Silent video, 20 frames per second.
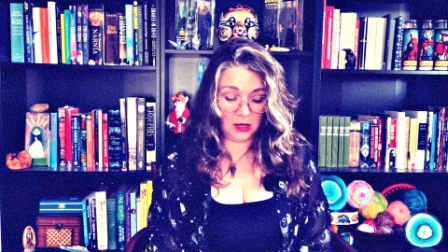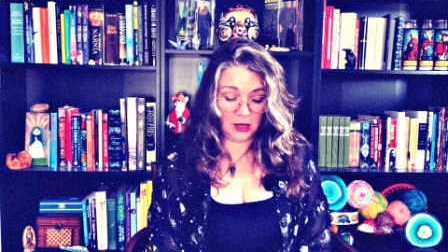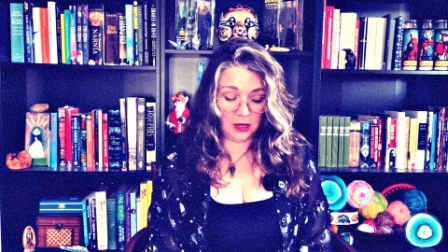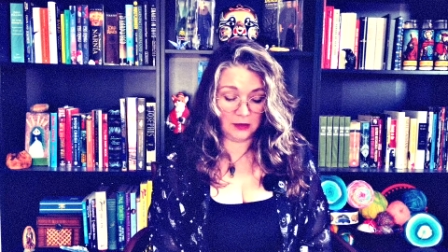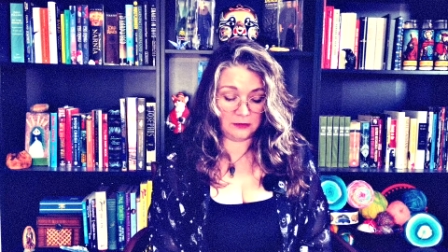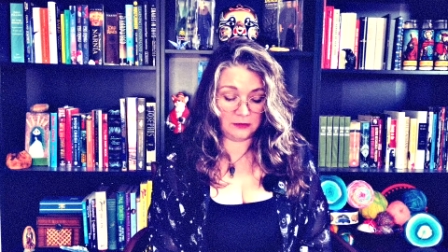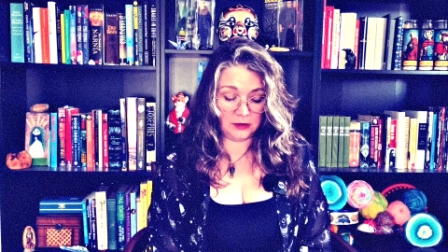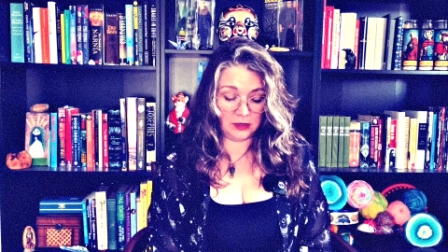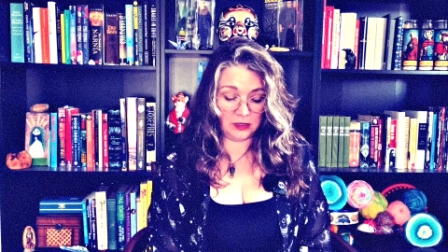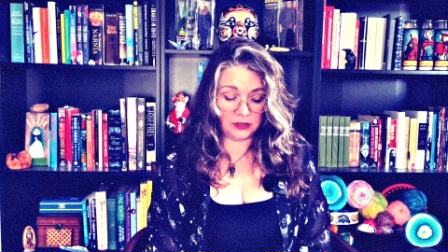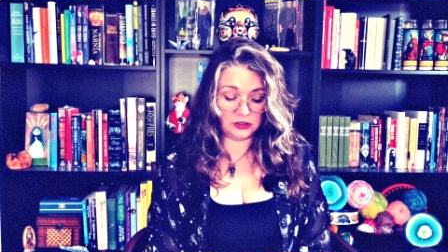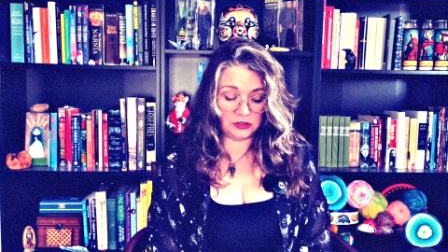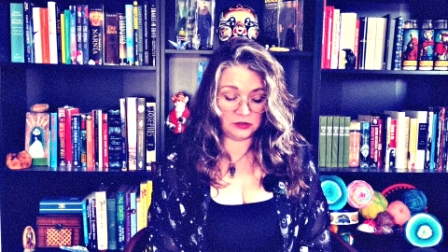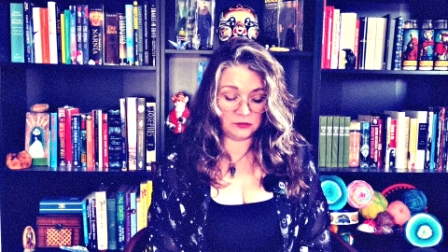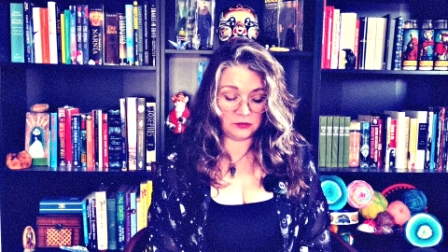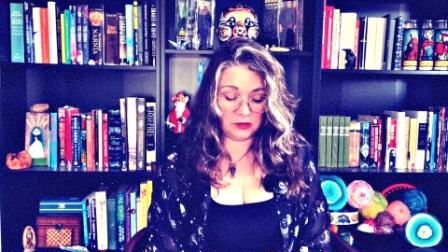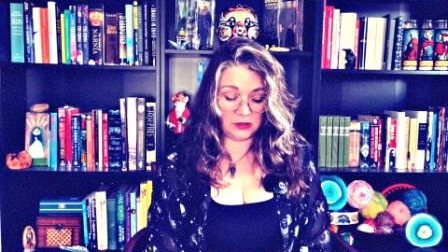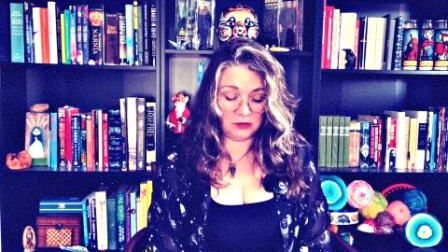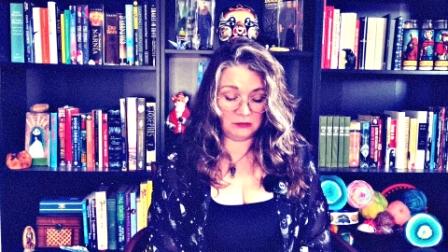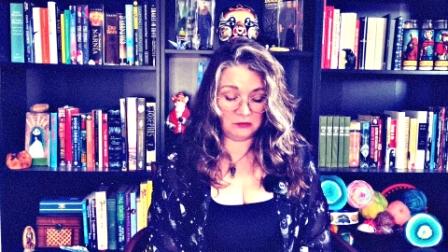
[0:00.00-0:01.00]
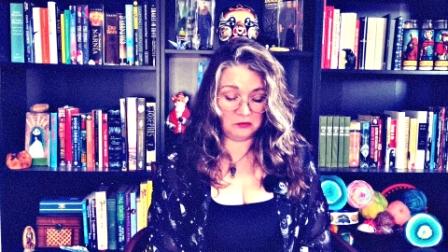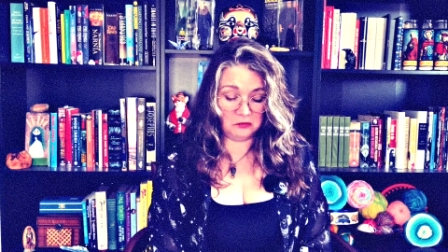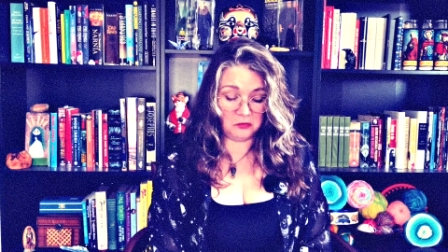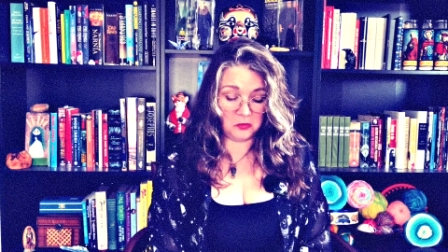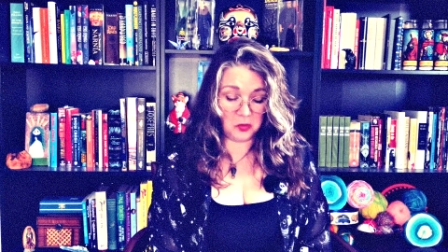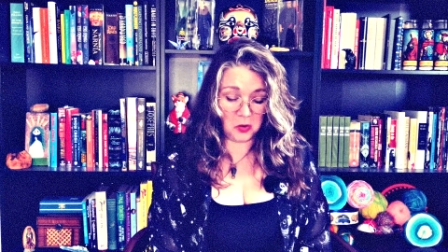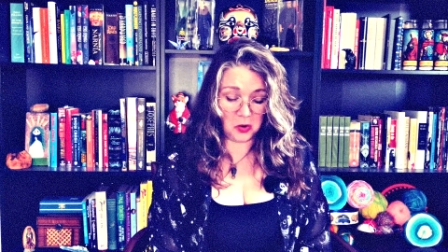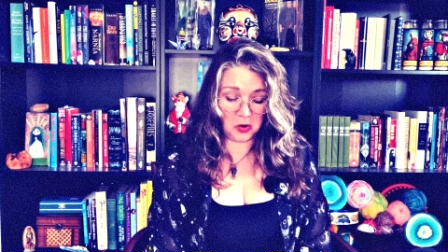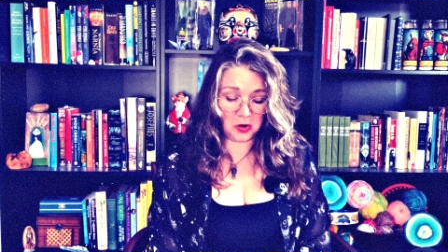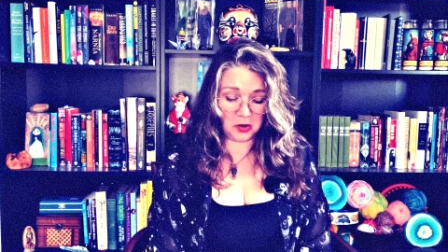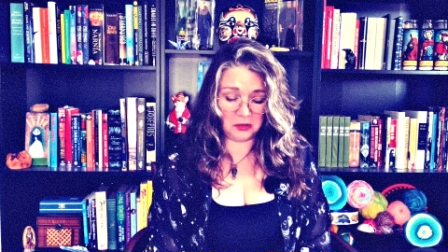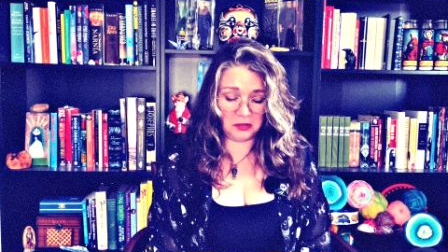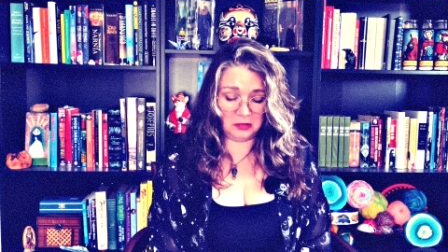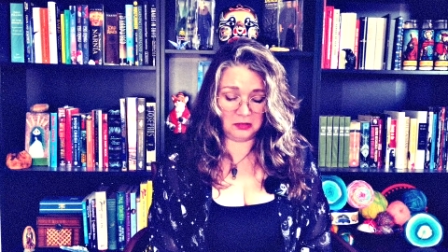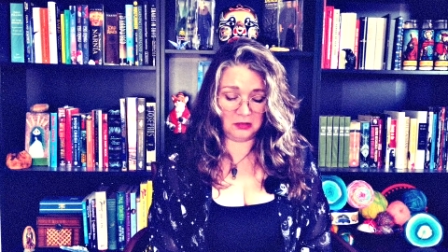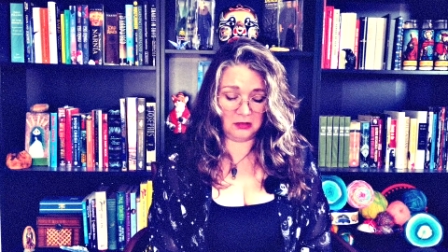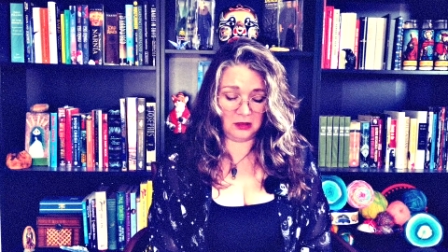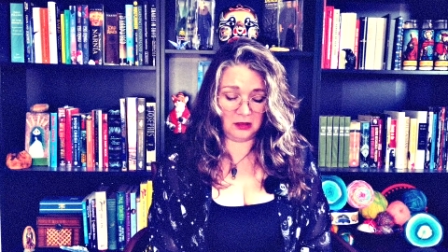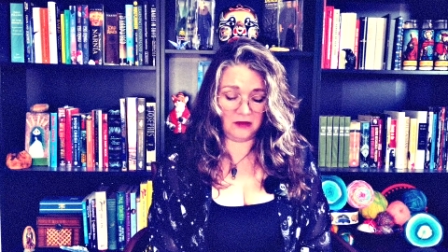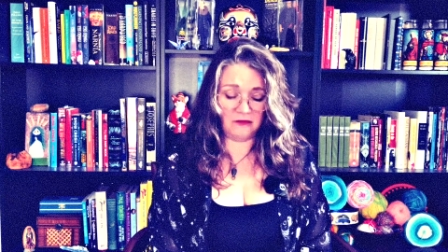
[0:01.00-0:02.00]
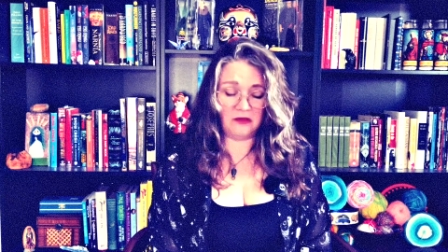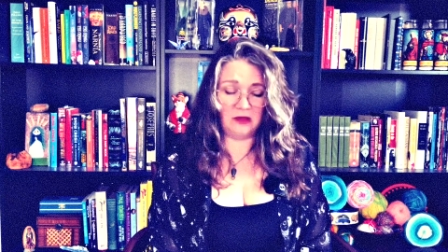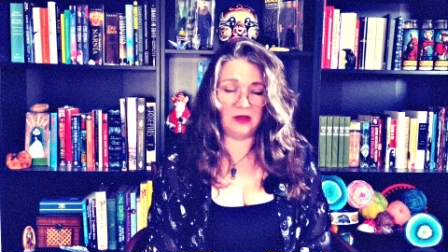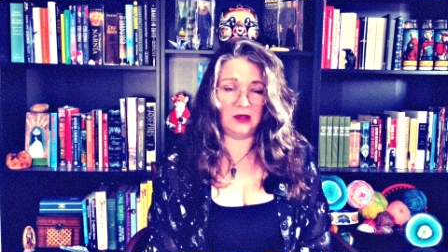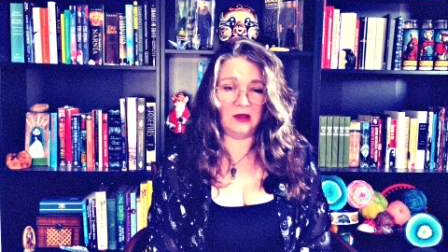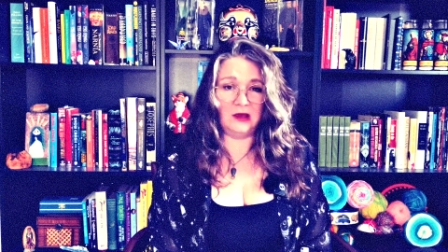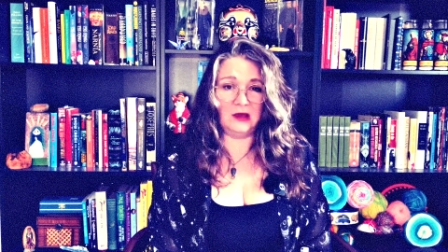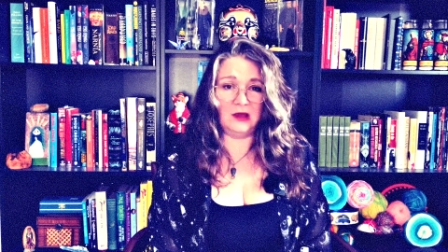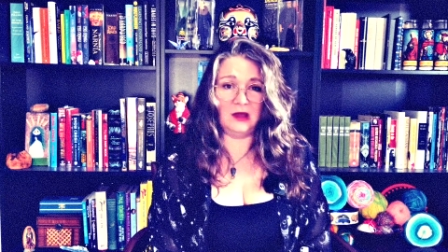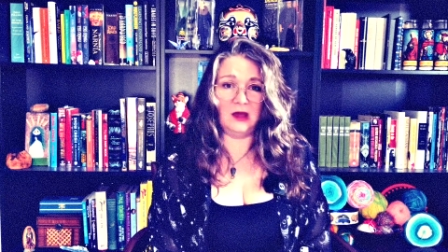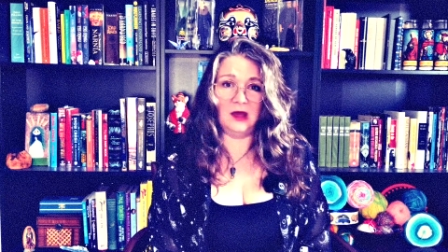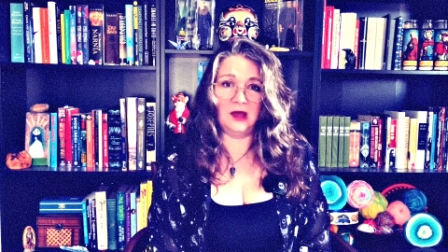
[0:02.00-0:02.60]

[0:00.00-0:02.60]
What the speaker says: and that I should be more loving,